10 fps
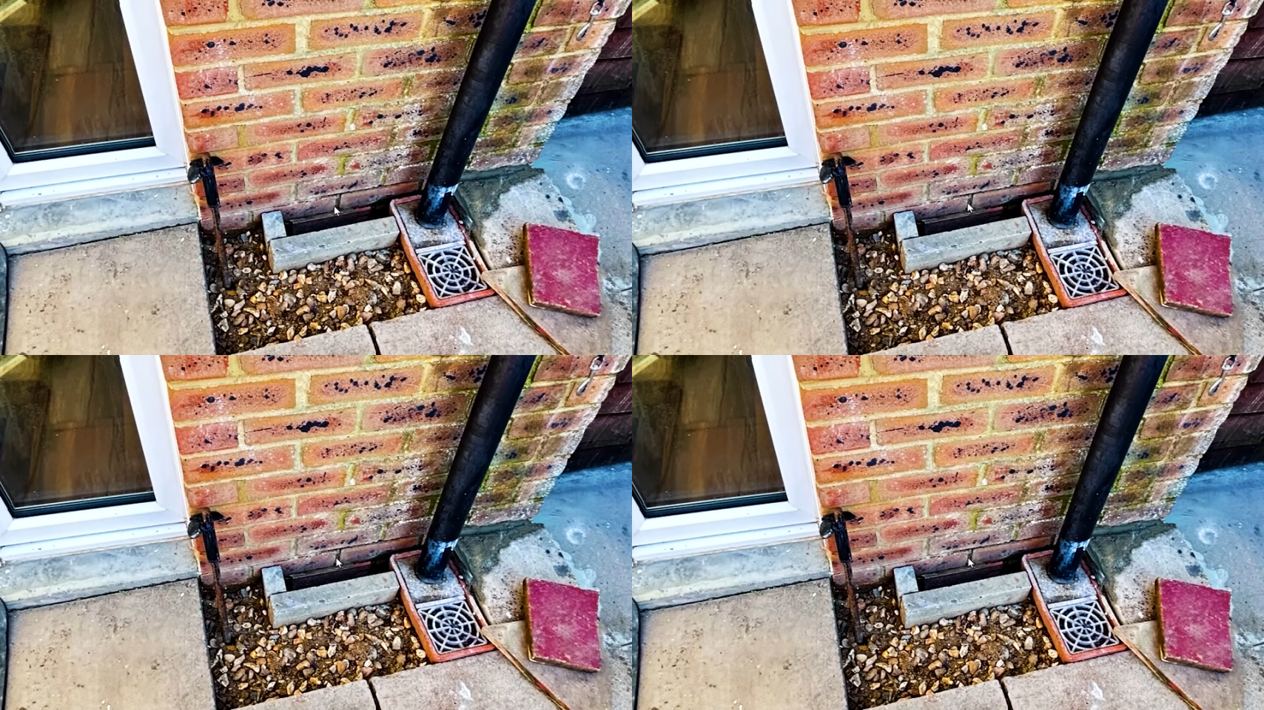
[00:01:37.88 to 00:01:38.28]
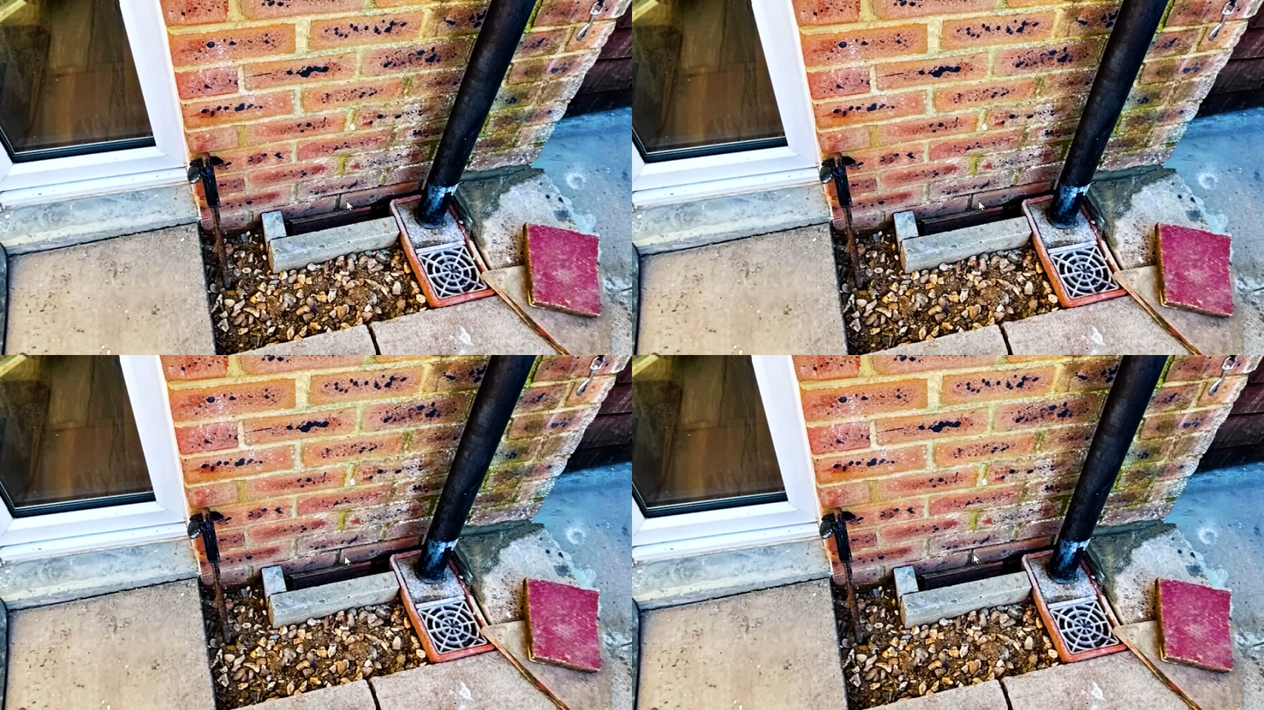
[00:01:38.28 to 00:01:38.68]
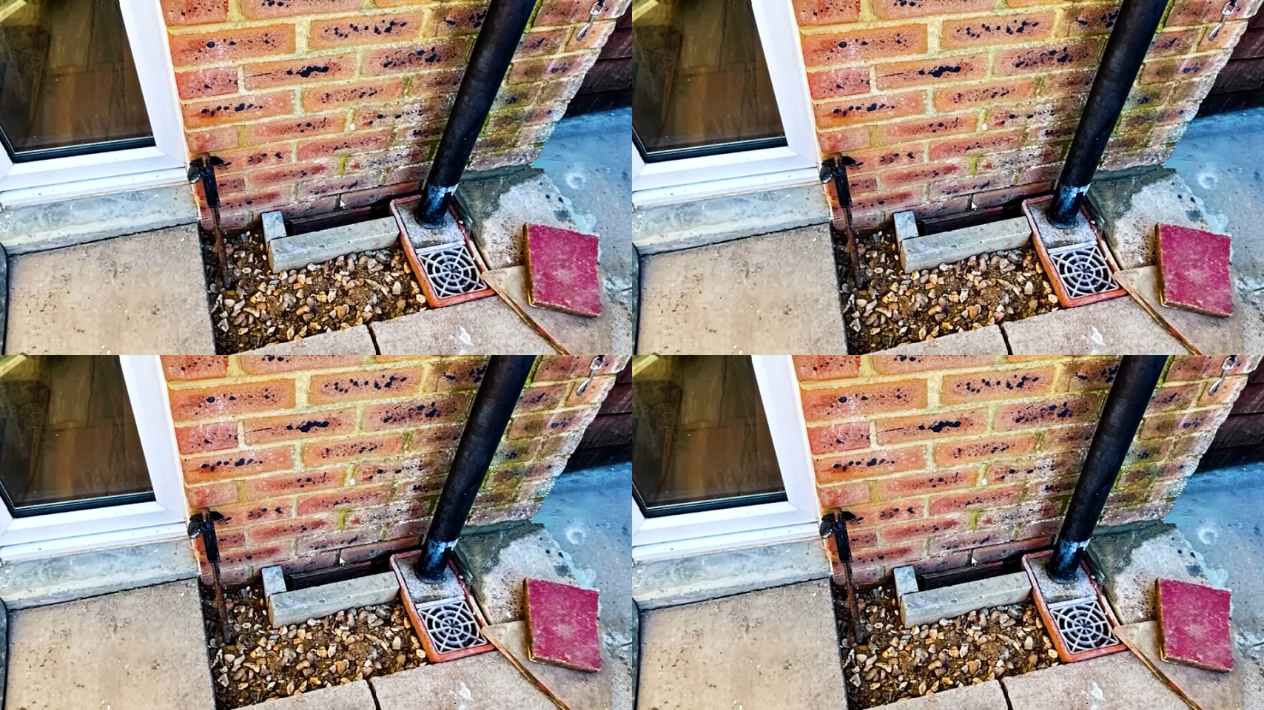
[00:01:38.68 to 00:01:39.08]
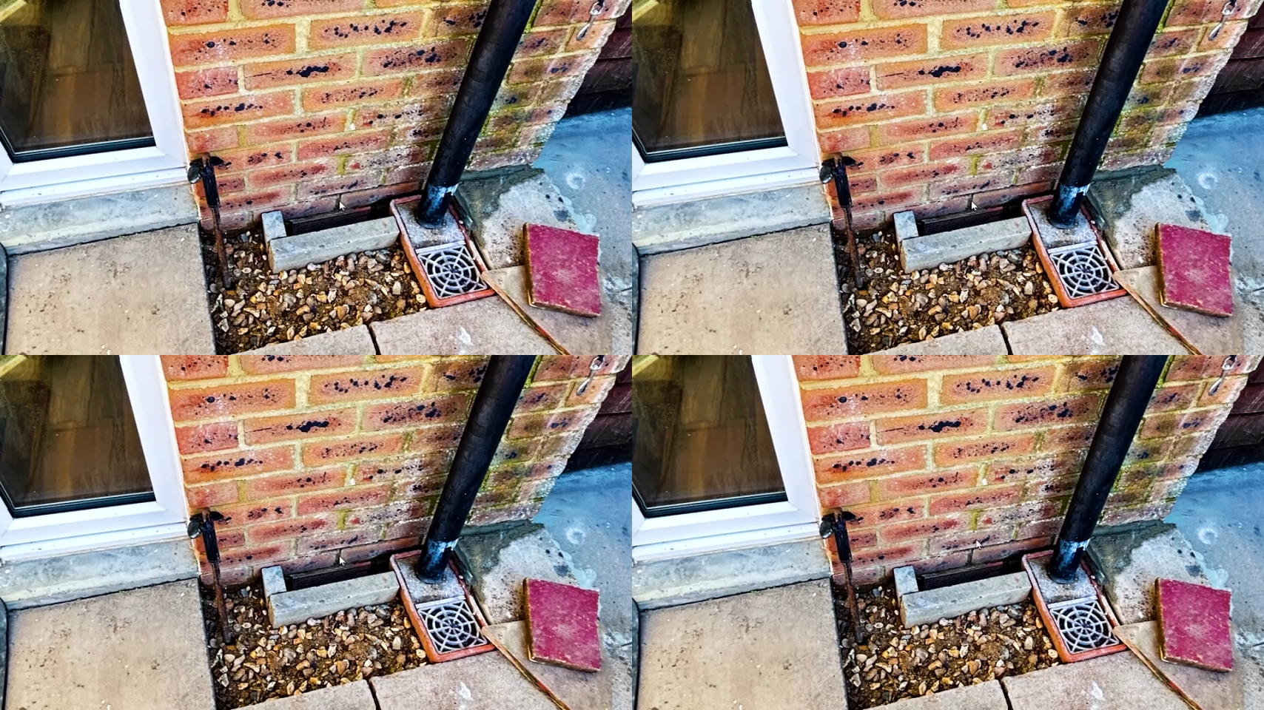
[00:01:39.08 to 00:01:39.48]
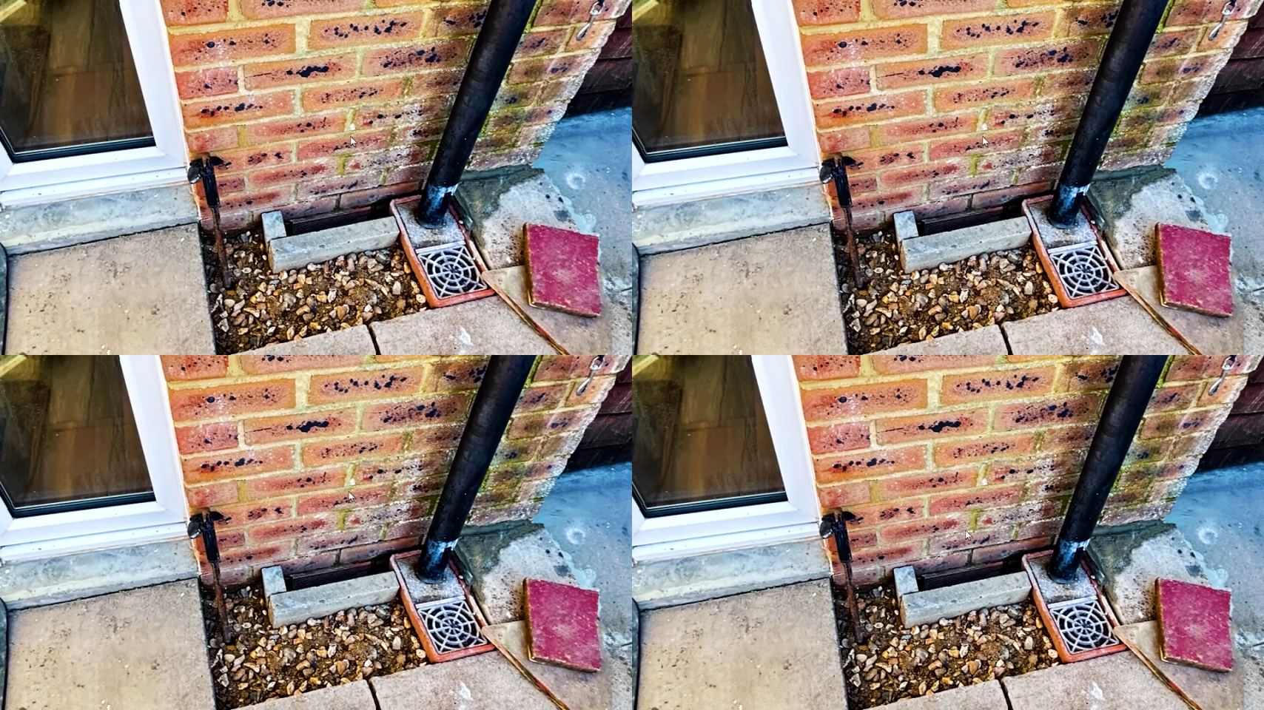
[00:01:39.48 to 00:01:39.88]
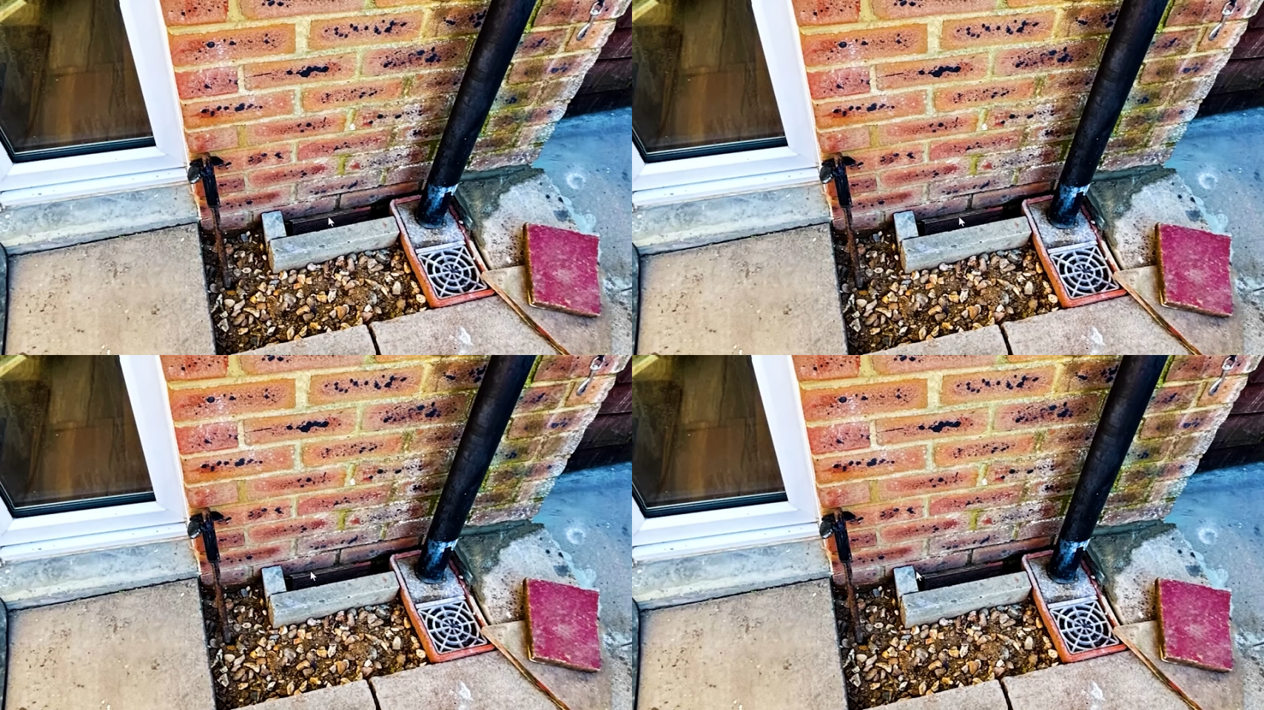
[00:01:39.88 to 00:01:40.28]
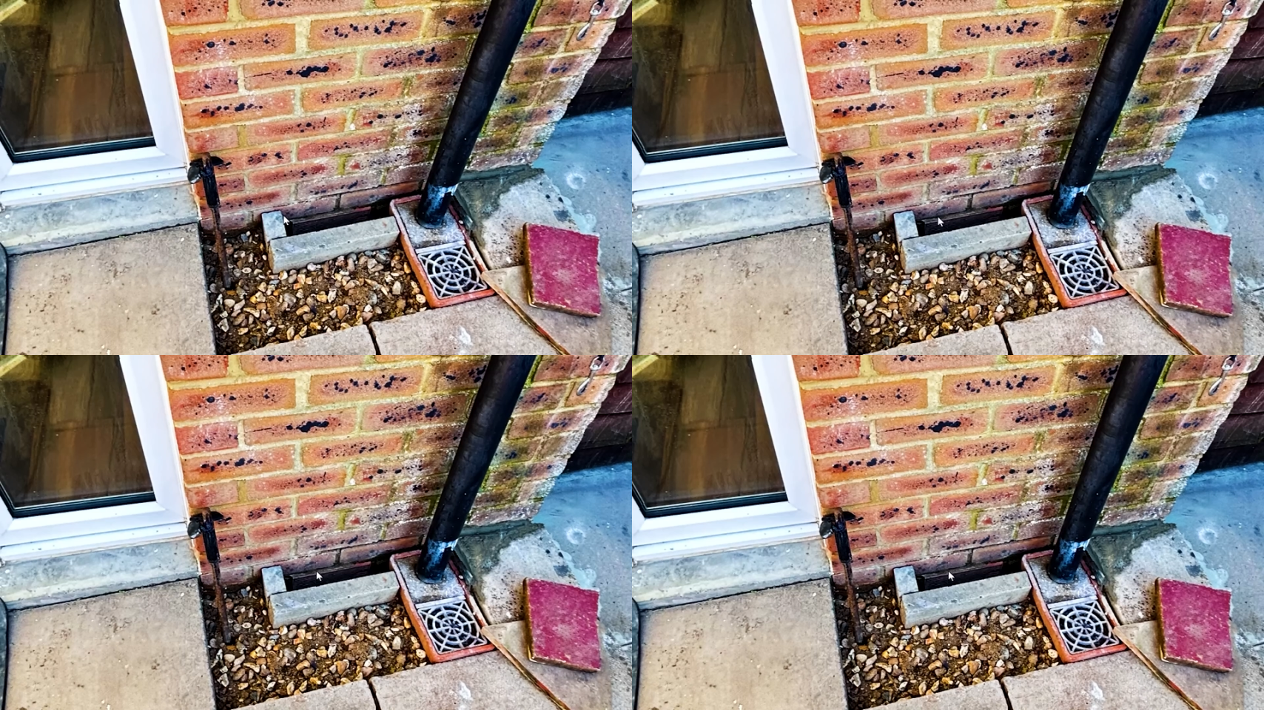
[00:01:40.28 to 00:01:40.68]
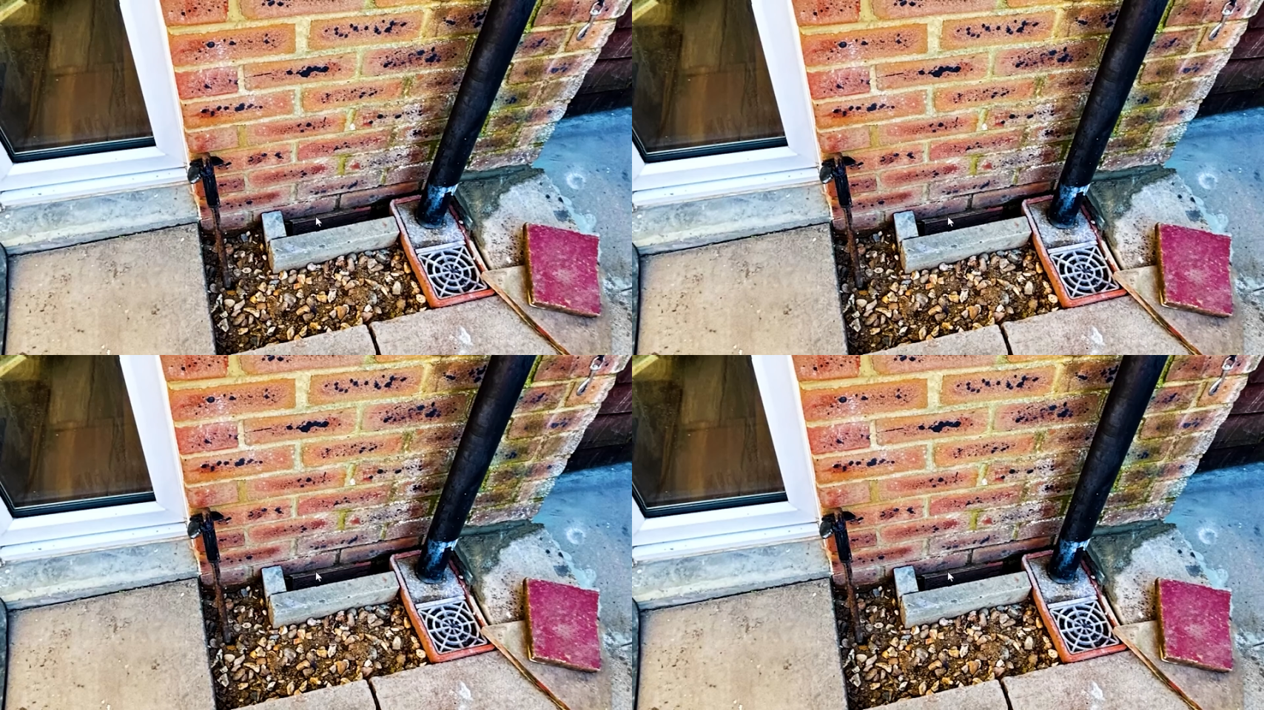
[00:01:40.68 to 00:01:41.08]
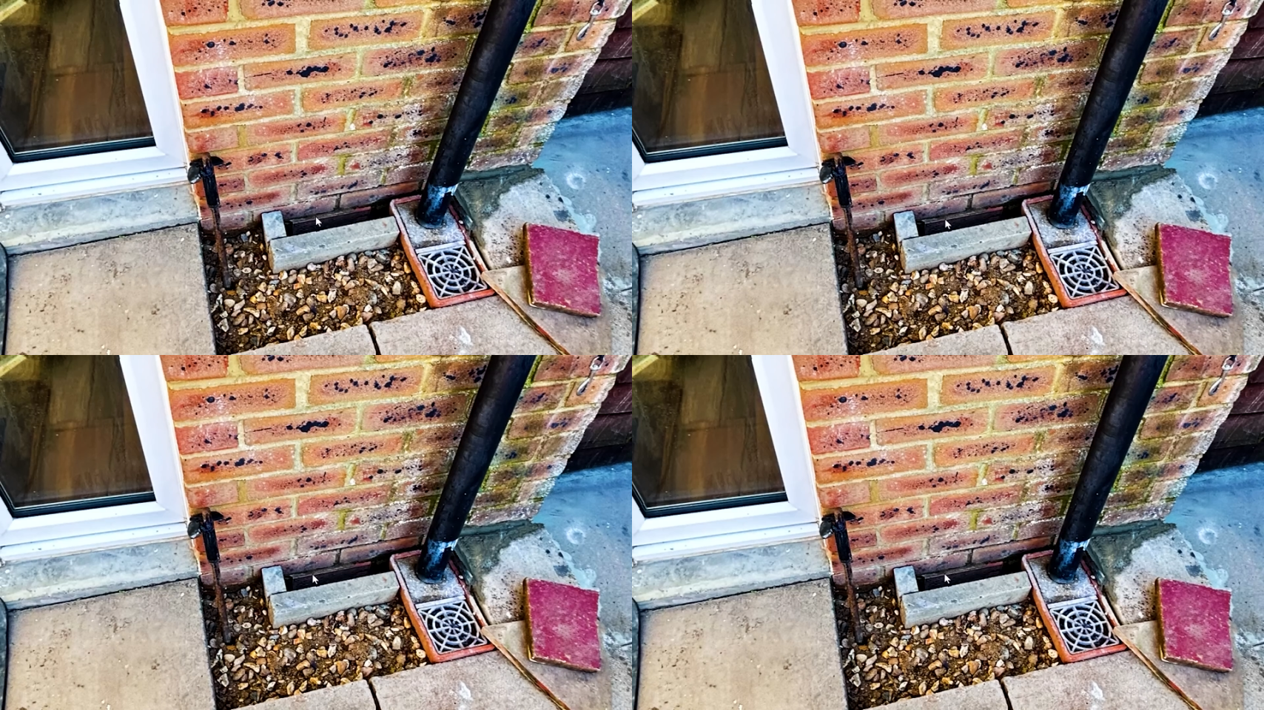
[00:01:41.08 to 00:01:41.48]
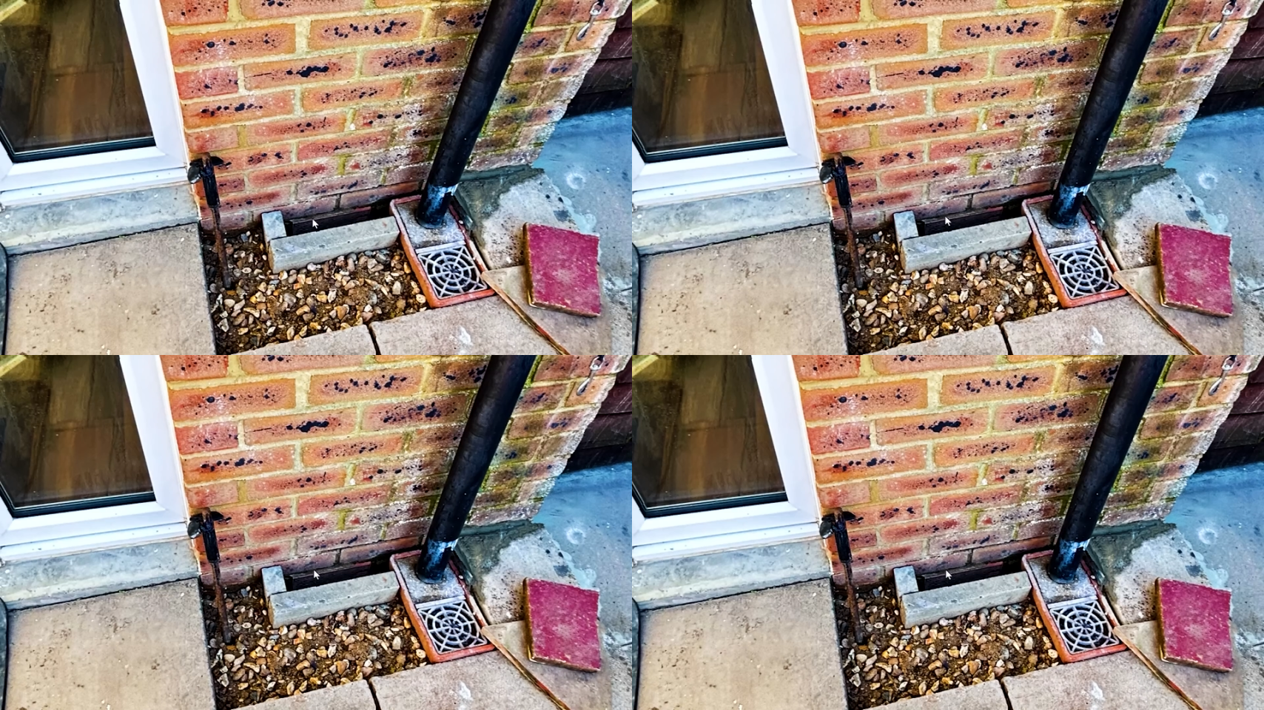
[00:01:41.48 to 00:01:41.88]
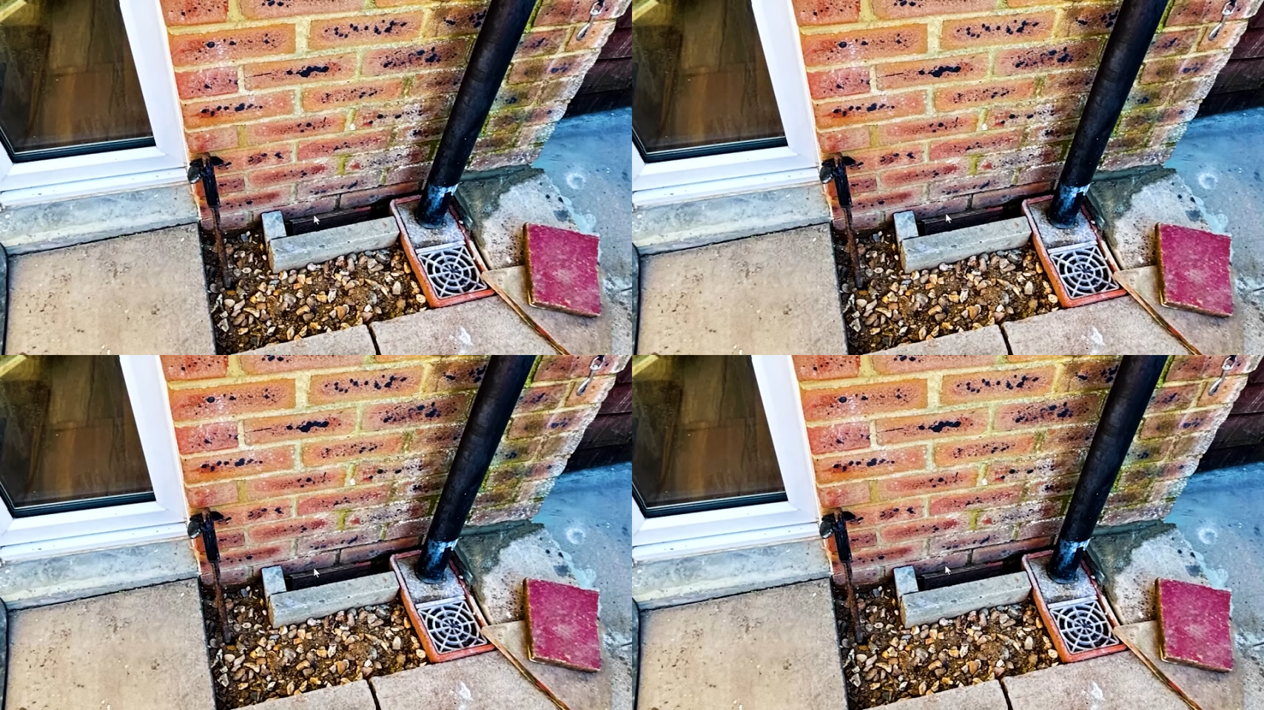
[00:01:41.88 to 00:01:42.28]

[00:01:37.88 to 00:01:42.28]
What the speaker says: [unreadable: no face in view]